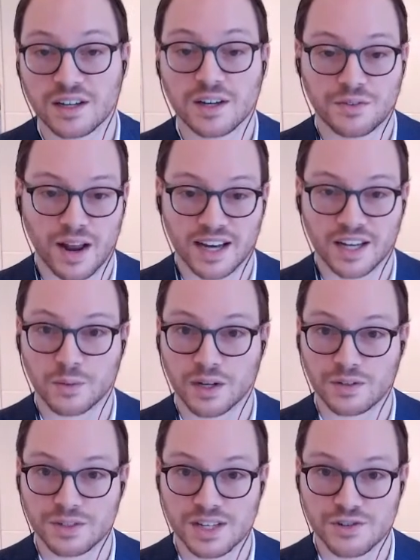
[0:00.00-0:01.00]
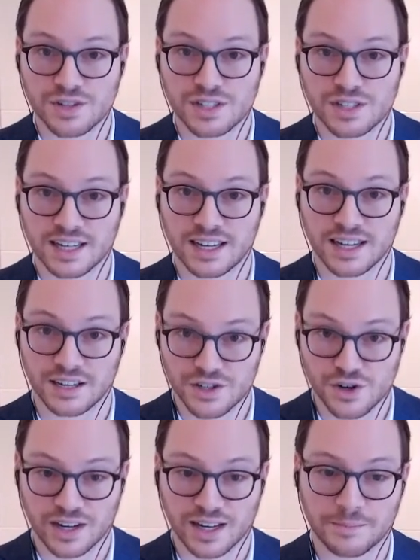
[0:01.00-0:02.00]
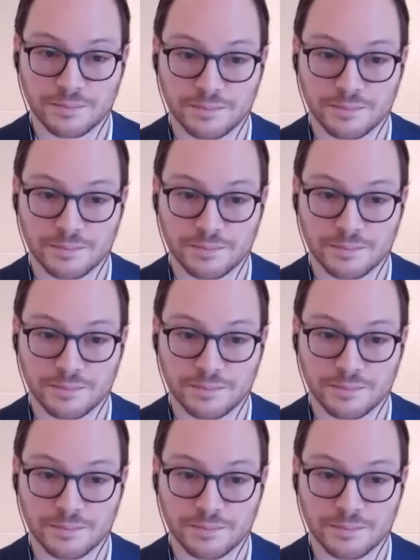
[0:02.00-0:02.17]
for anyone who's interested in joining.